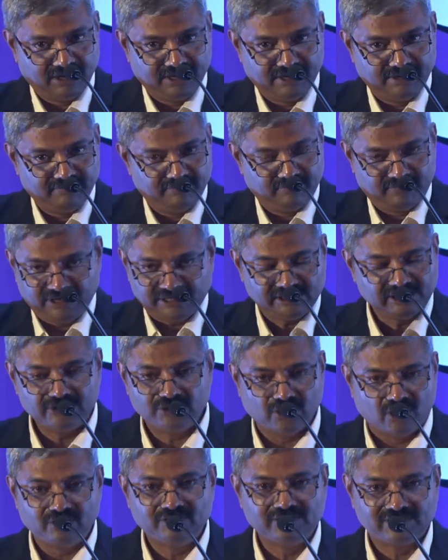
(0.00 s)
We are a
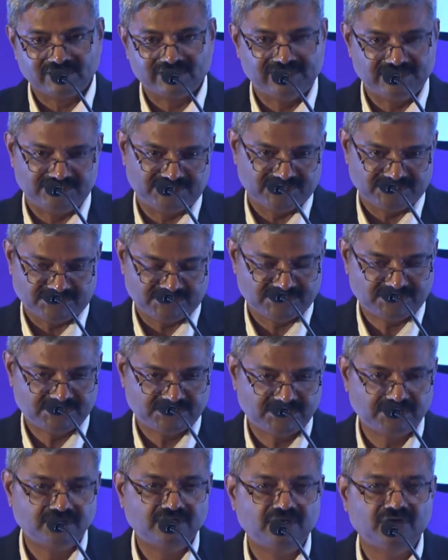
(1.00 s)
non-religious
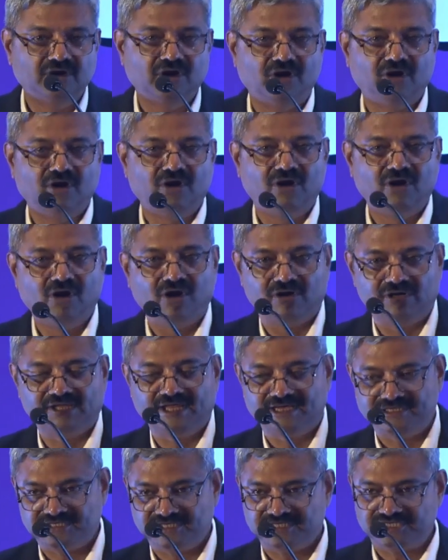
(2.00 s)

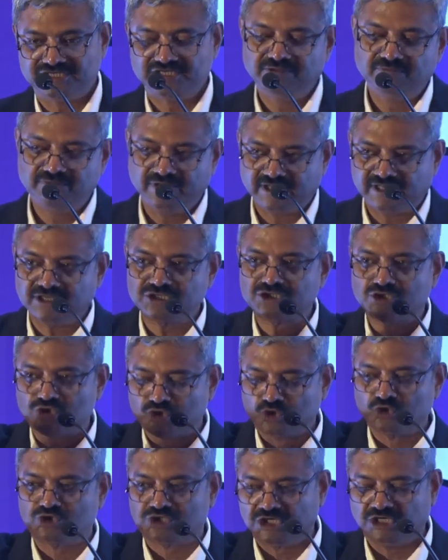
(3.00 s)
organization. We are a
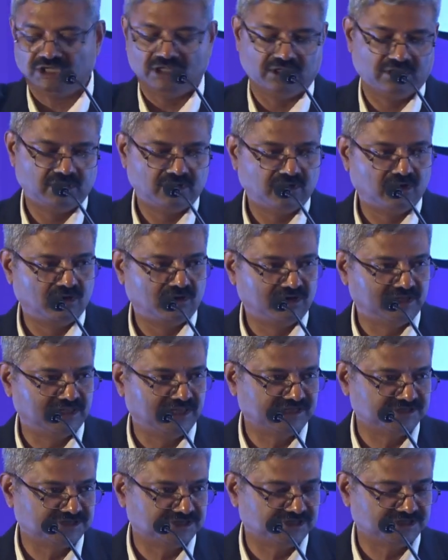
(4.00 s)
social
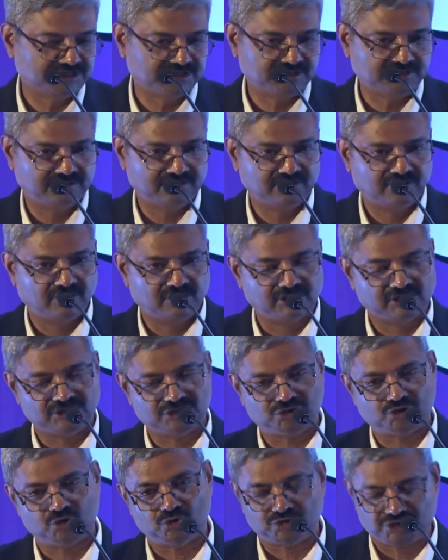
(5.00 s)
organization or a
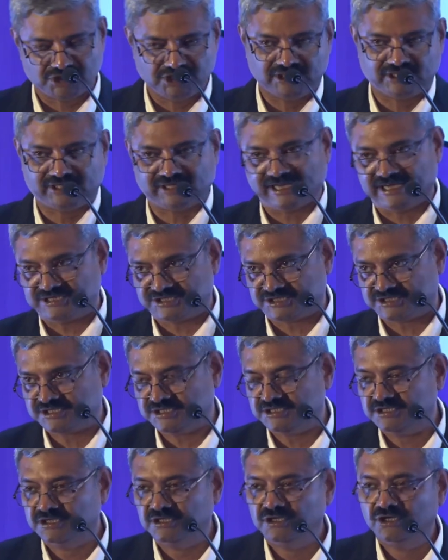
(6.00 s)
social trust.
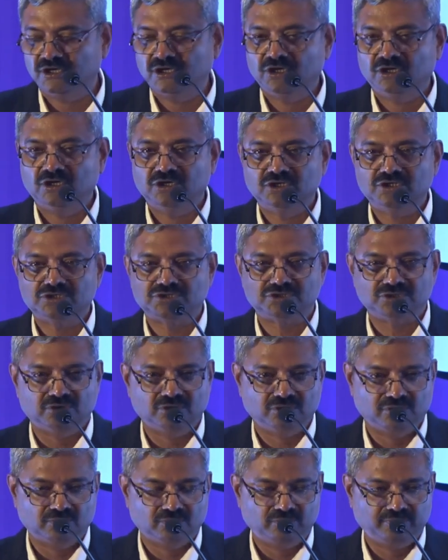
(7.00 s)

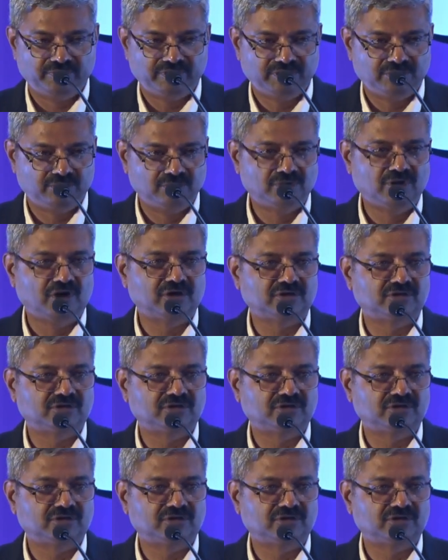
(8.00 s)
So we do not